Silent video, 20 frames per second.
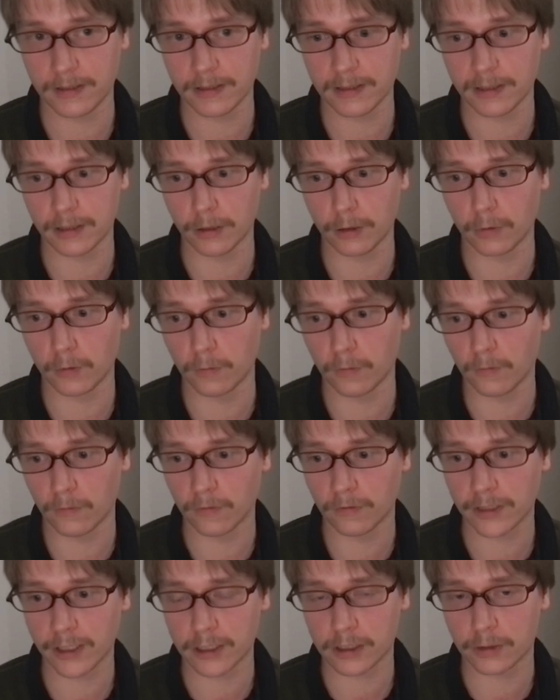So
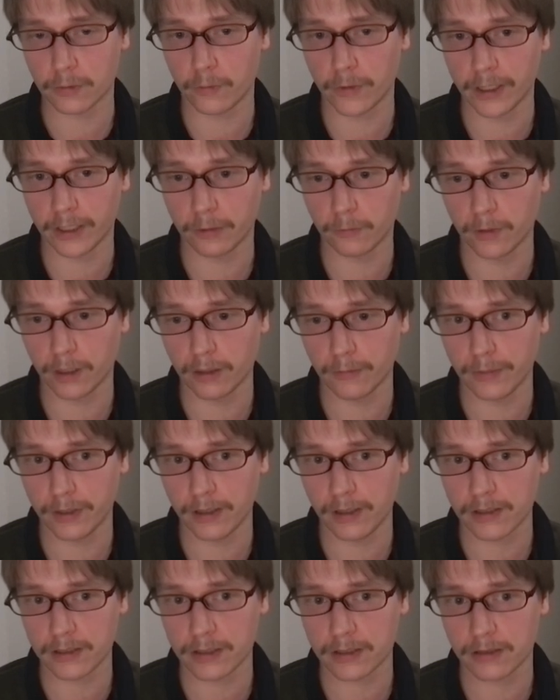that's white 1
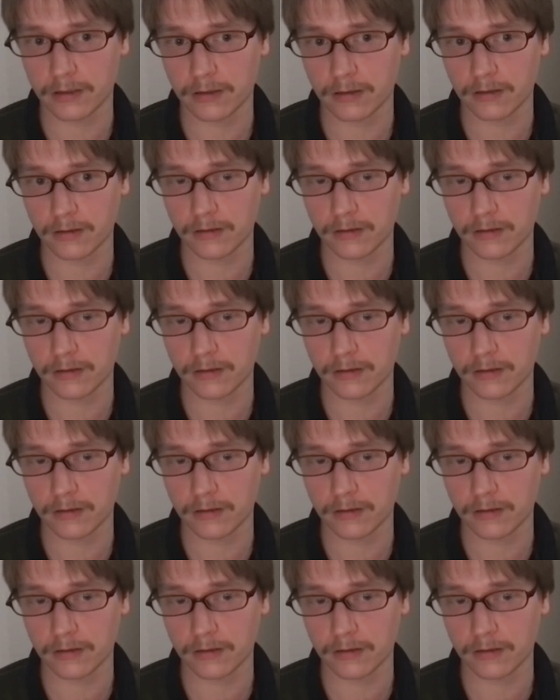pass,